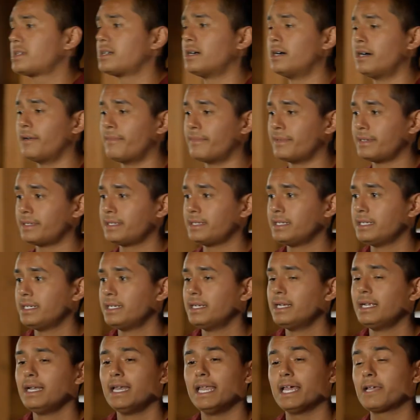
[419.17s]
come.
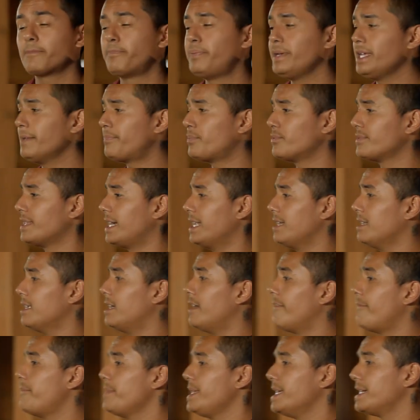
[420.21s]
Like people that
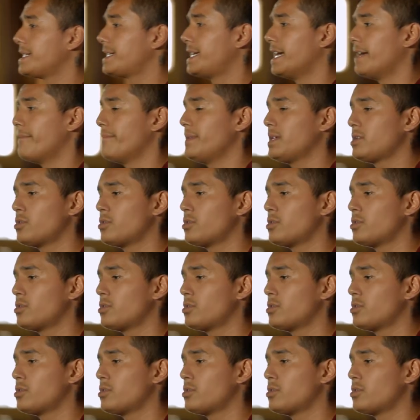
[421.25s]
loved me and kept